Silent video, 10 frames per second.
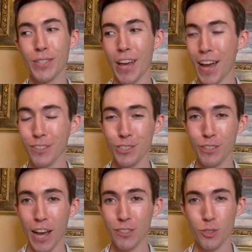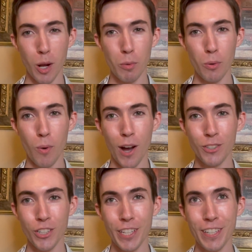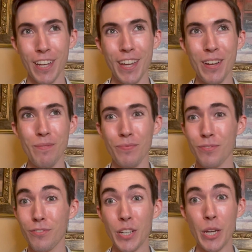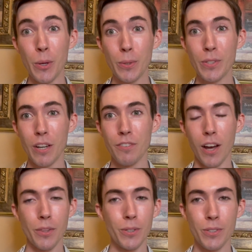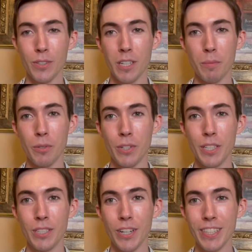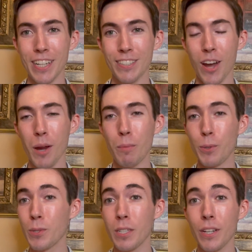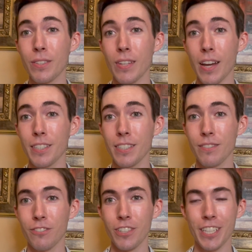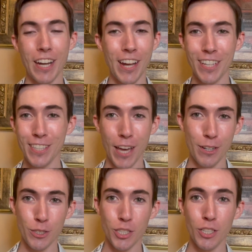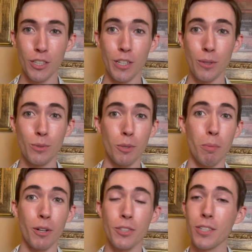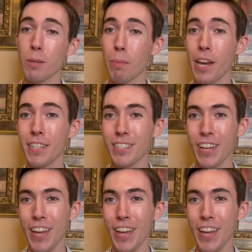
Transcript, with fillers: And I actually had trouble watching videos of others in the community during that time, mostly because I didn't feel like I had the energy, you know, to participate.